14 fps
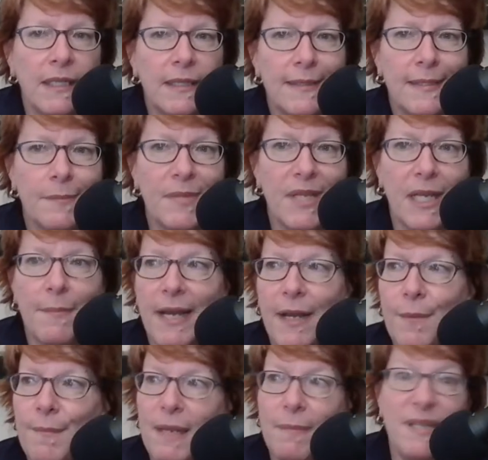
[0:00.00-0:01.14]
something about
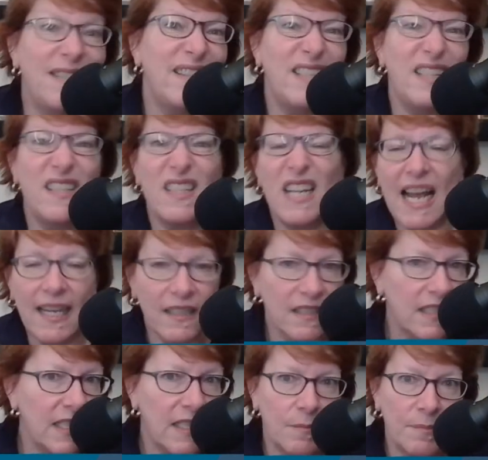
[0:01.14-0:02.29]
maybe
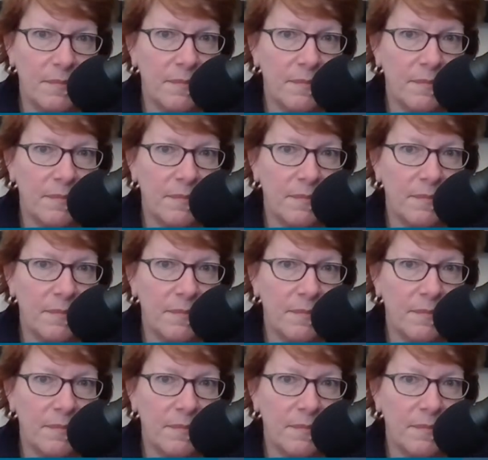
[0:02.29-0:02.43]
seasonality,